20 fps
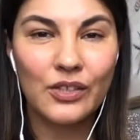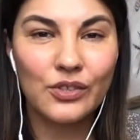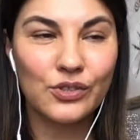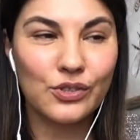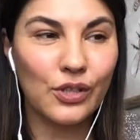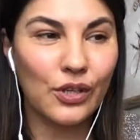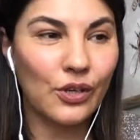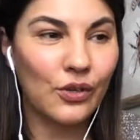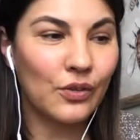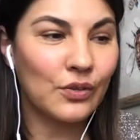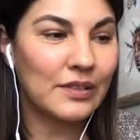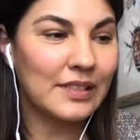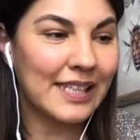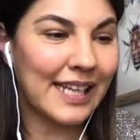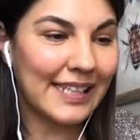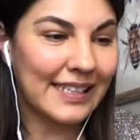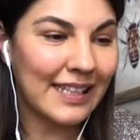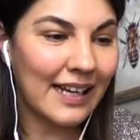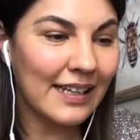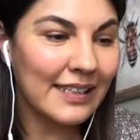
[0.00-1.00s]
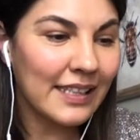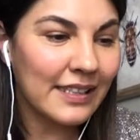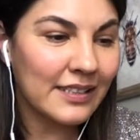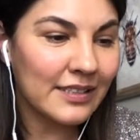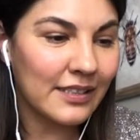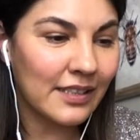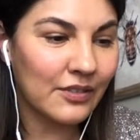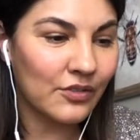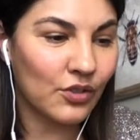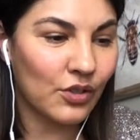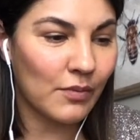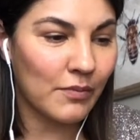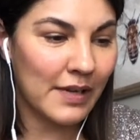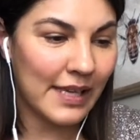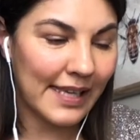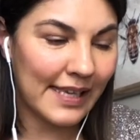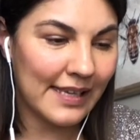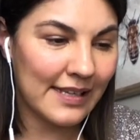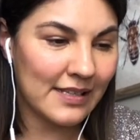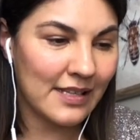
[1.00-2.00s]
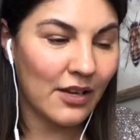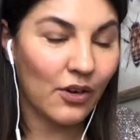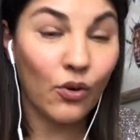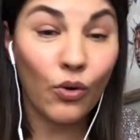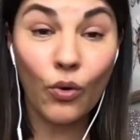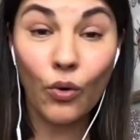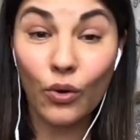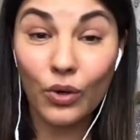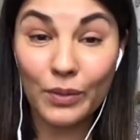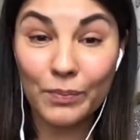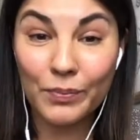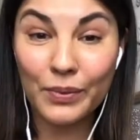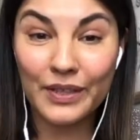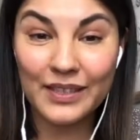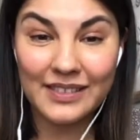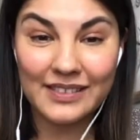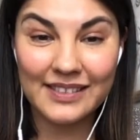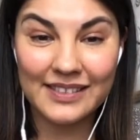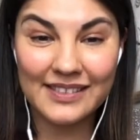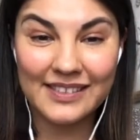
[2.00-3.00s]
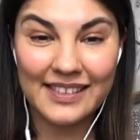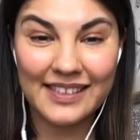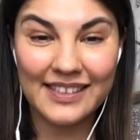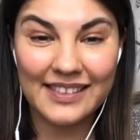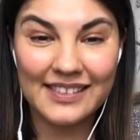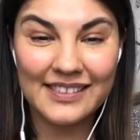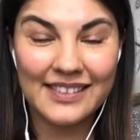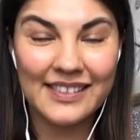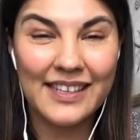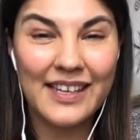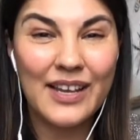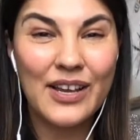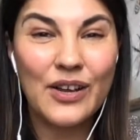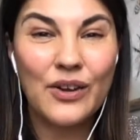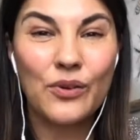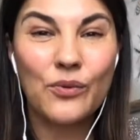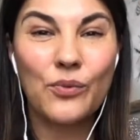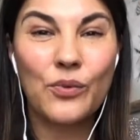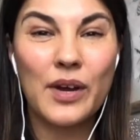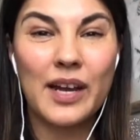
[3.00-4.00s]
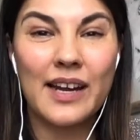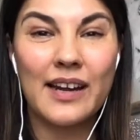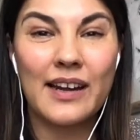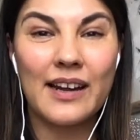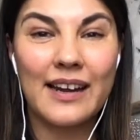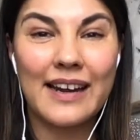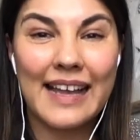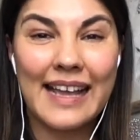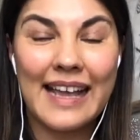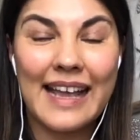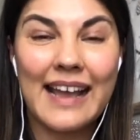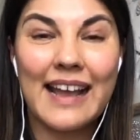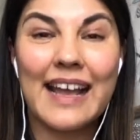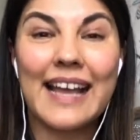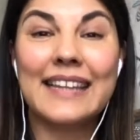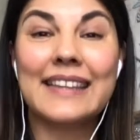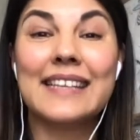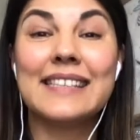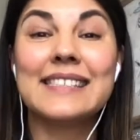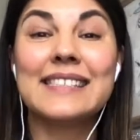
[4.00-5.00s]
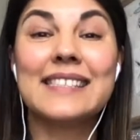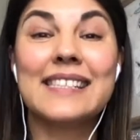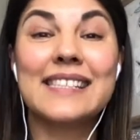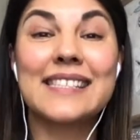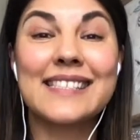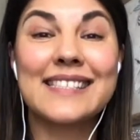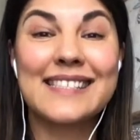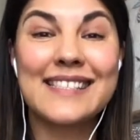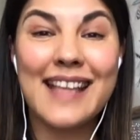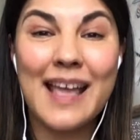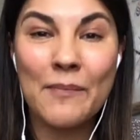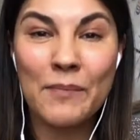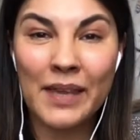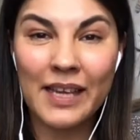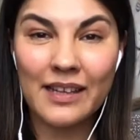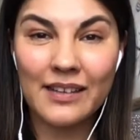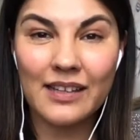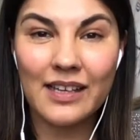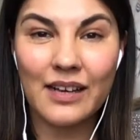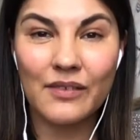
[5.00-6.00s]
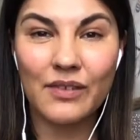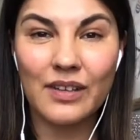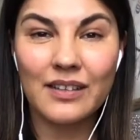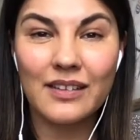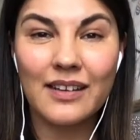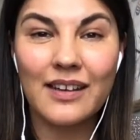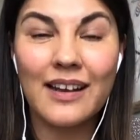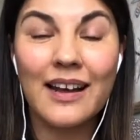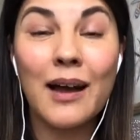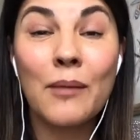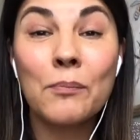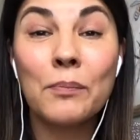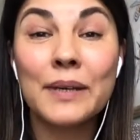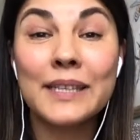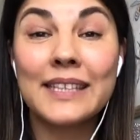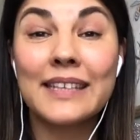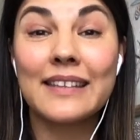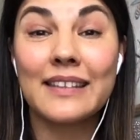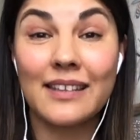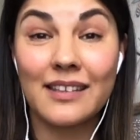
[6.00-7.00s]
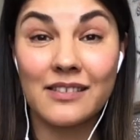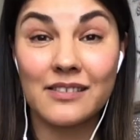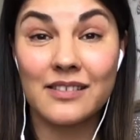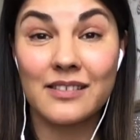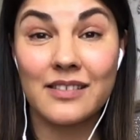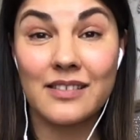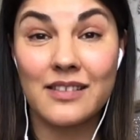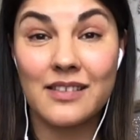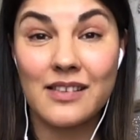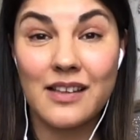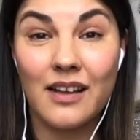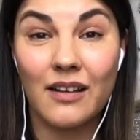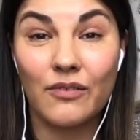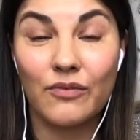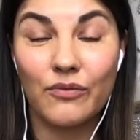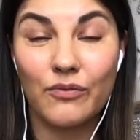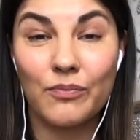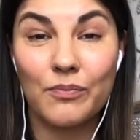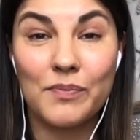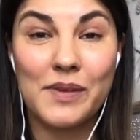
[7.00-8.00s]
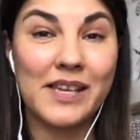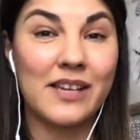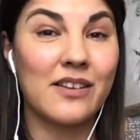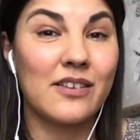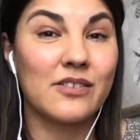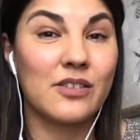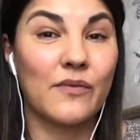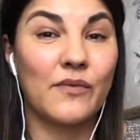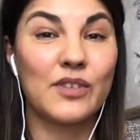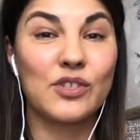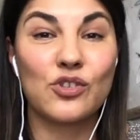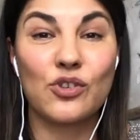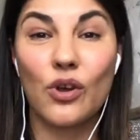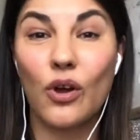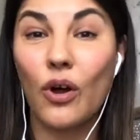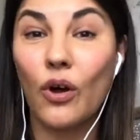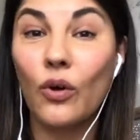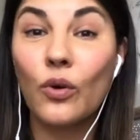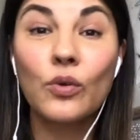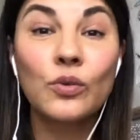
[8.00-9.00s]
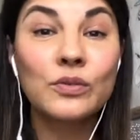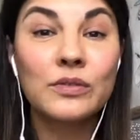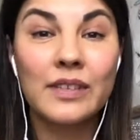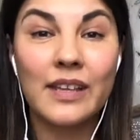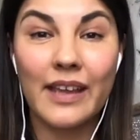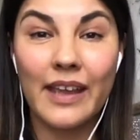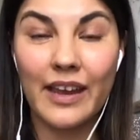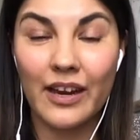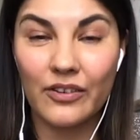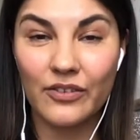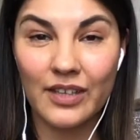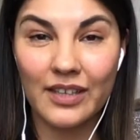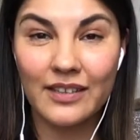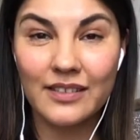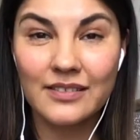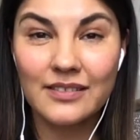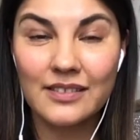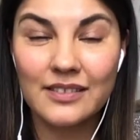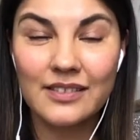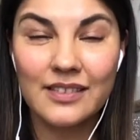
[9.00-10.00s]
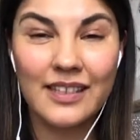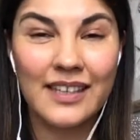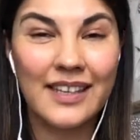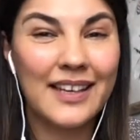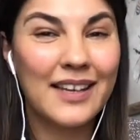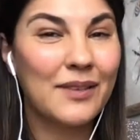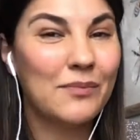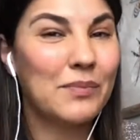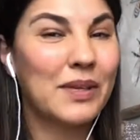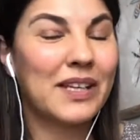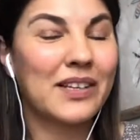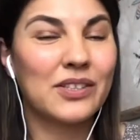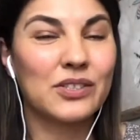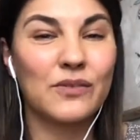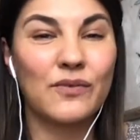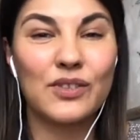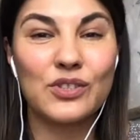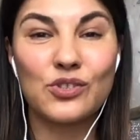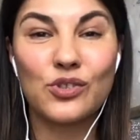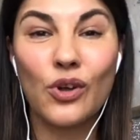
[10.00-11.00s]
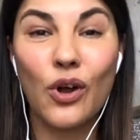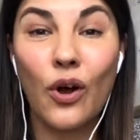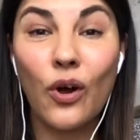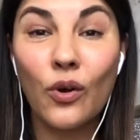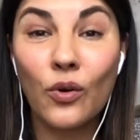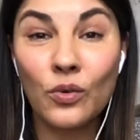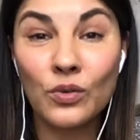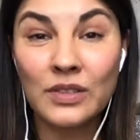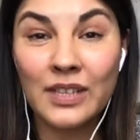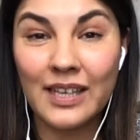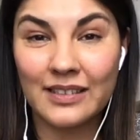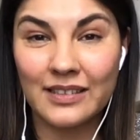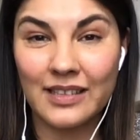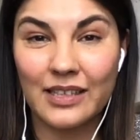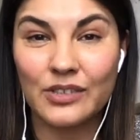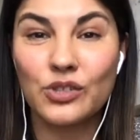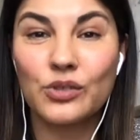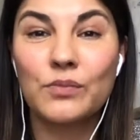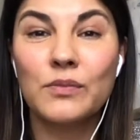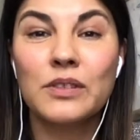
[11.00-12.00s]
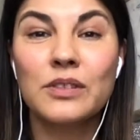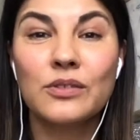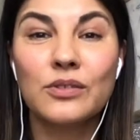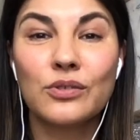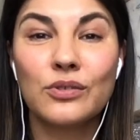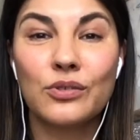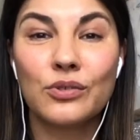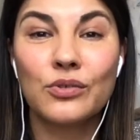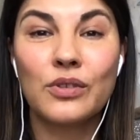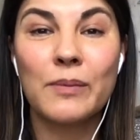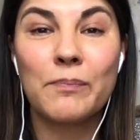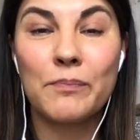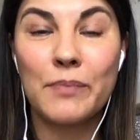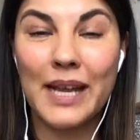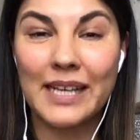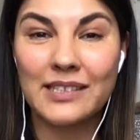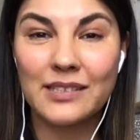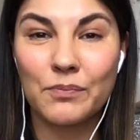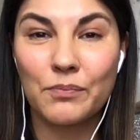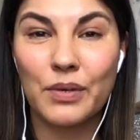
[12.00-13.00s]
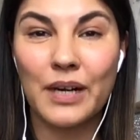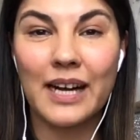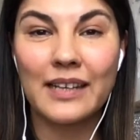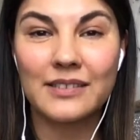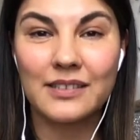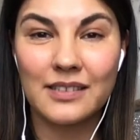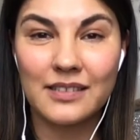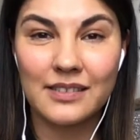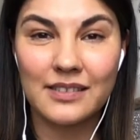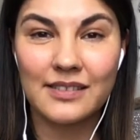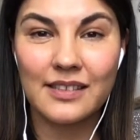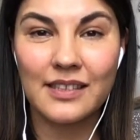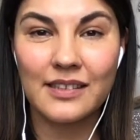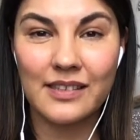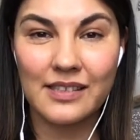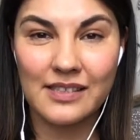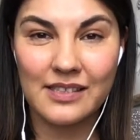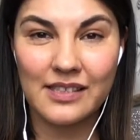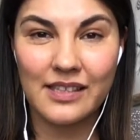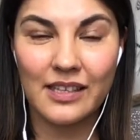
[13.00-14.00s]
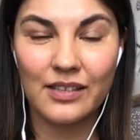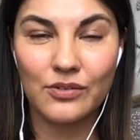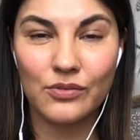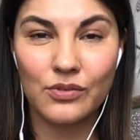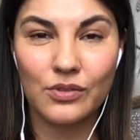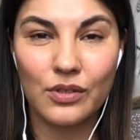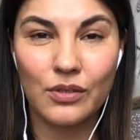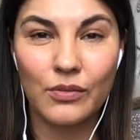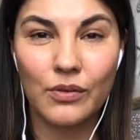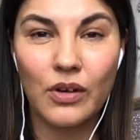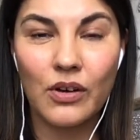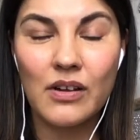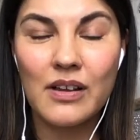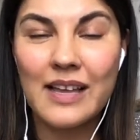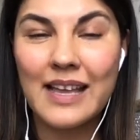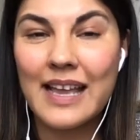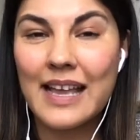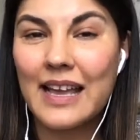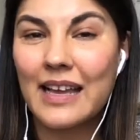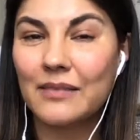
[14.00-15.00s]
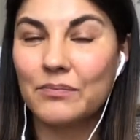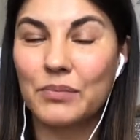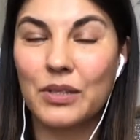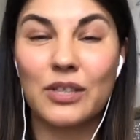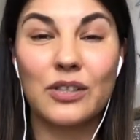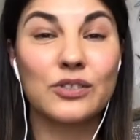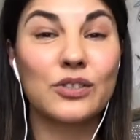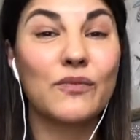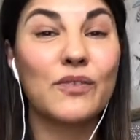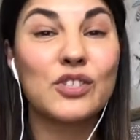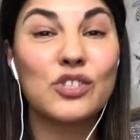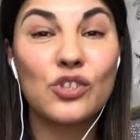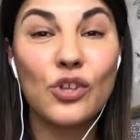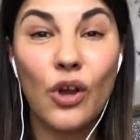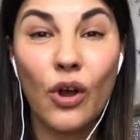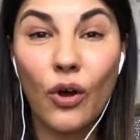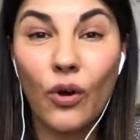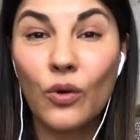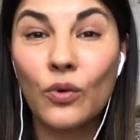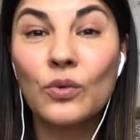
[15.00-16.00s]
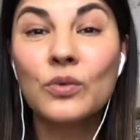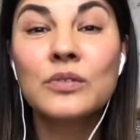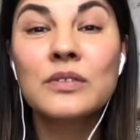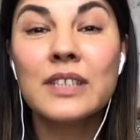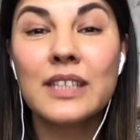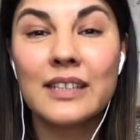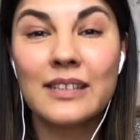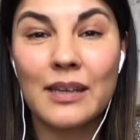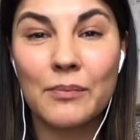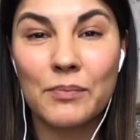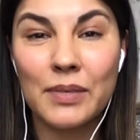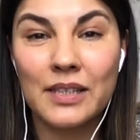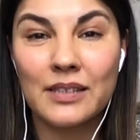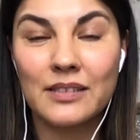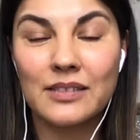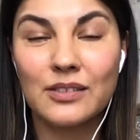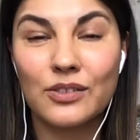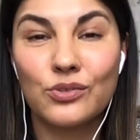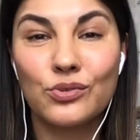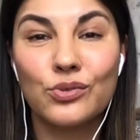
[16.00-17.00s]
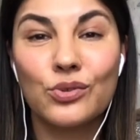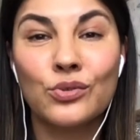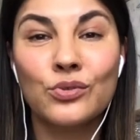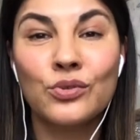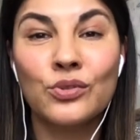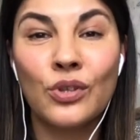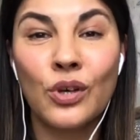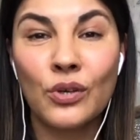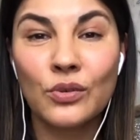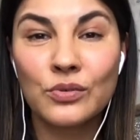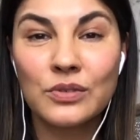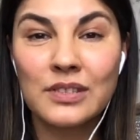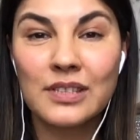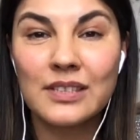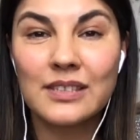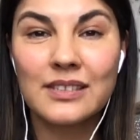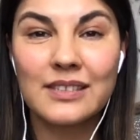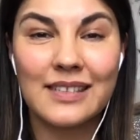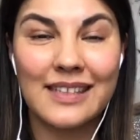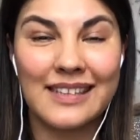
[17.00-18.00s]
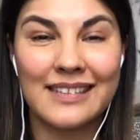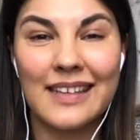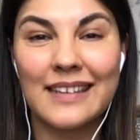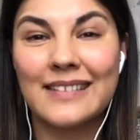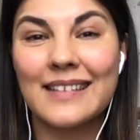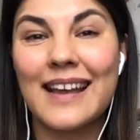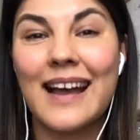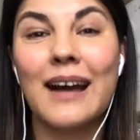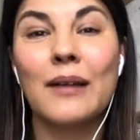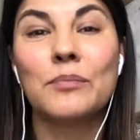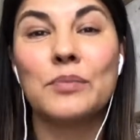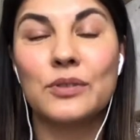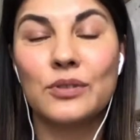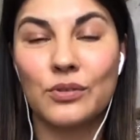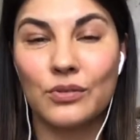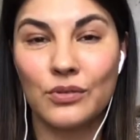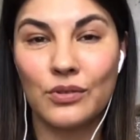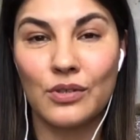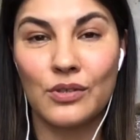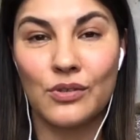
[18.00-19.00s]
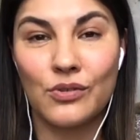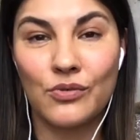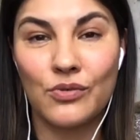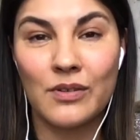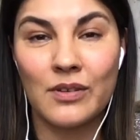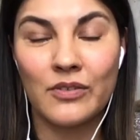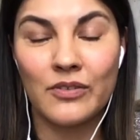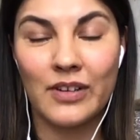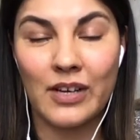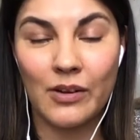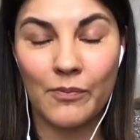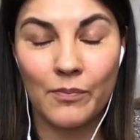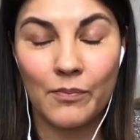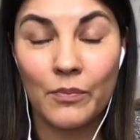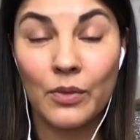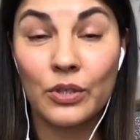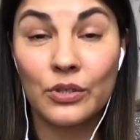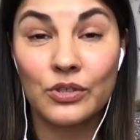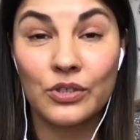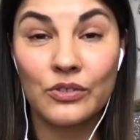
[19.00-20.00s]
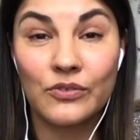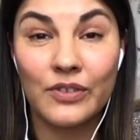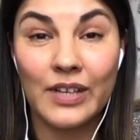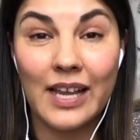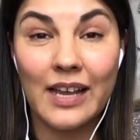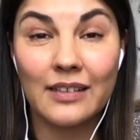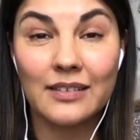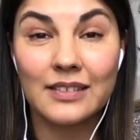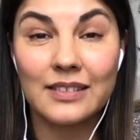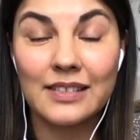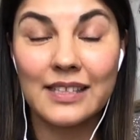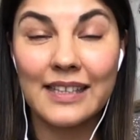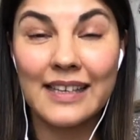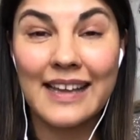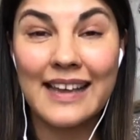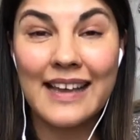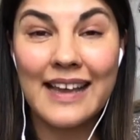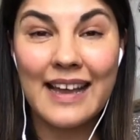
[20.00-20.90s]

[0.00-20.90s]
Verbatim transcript: So Titanic Syndrome is a corporate disease where at a systemic level, company kills itself because of its own arrogance, because of its own attachment to the best practices and the status quo, because of its own inability to notice and adapt to the new emerging reality.